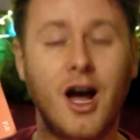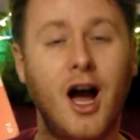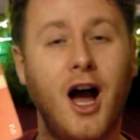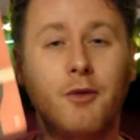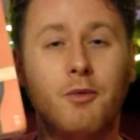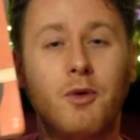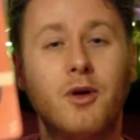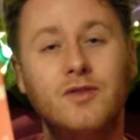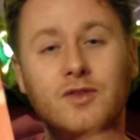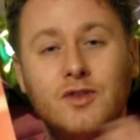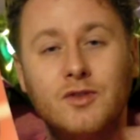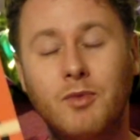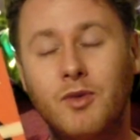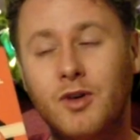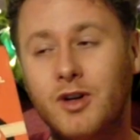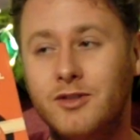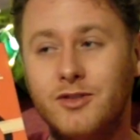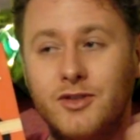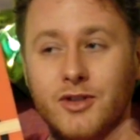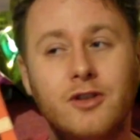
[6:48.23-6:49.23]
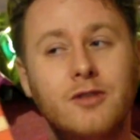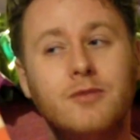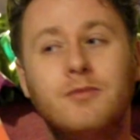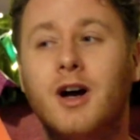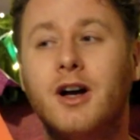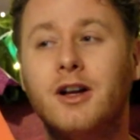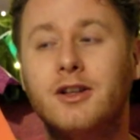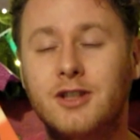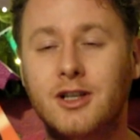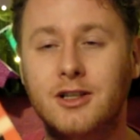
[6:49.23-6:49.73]
I won't spoil too
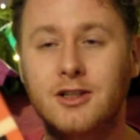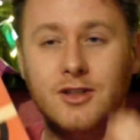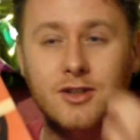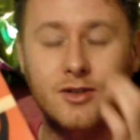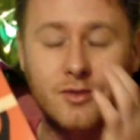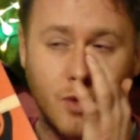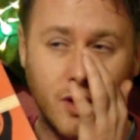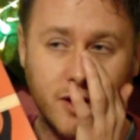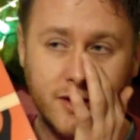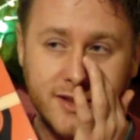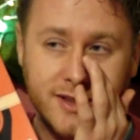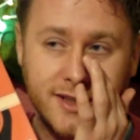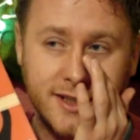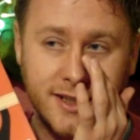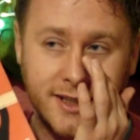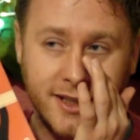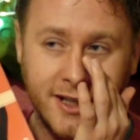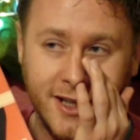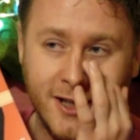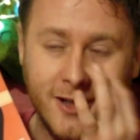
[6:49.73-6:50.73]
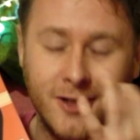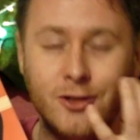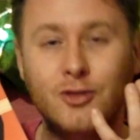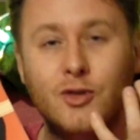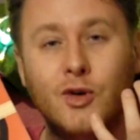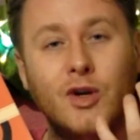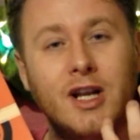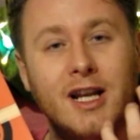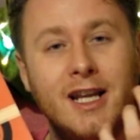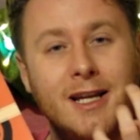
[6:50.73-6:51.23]
much, I just want to
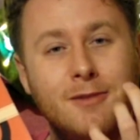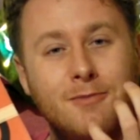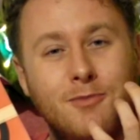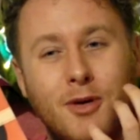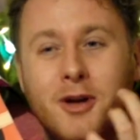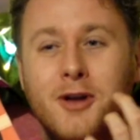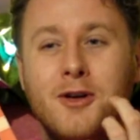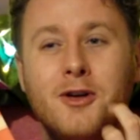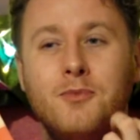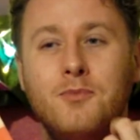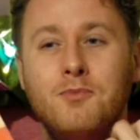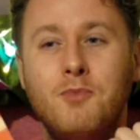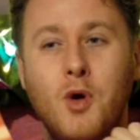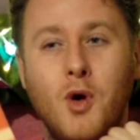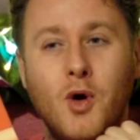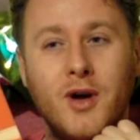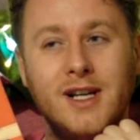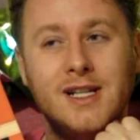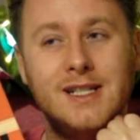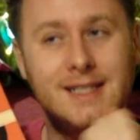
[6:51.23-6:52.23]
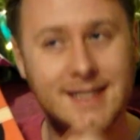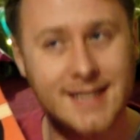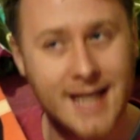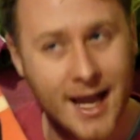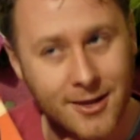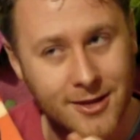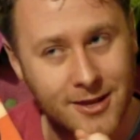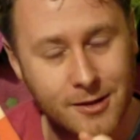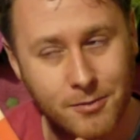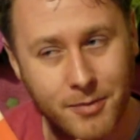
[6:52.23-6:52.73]
talk a little bit more in
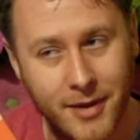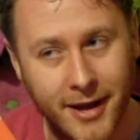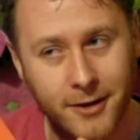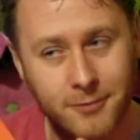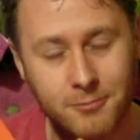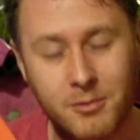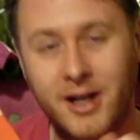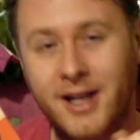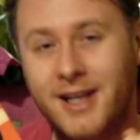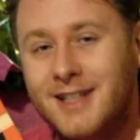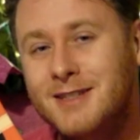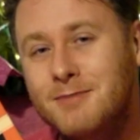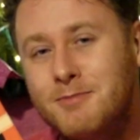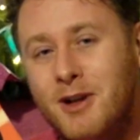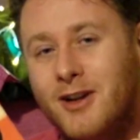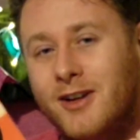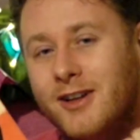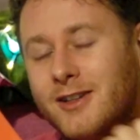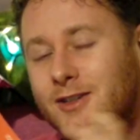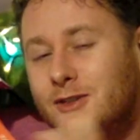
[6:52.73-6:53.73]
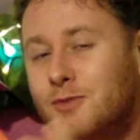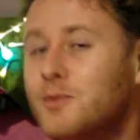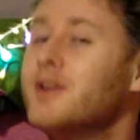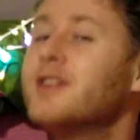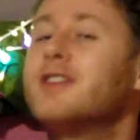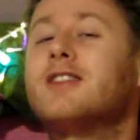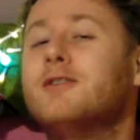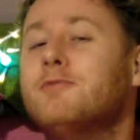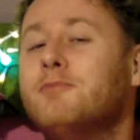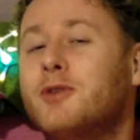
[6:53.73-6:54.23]
depth about my experience
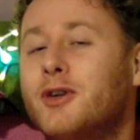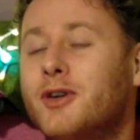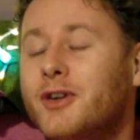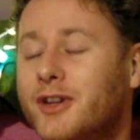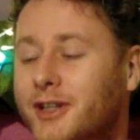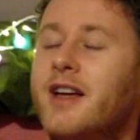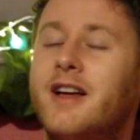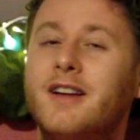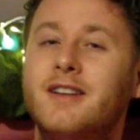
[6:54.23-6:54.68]
with the book.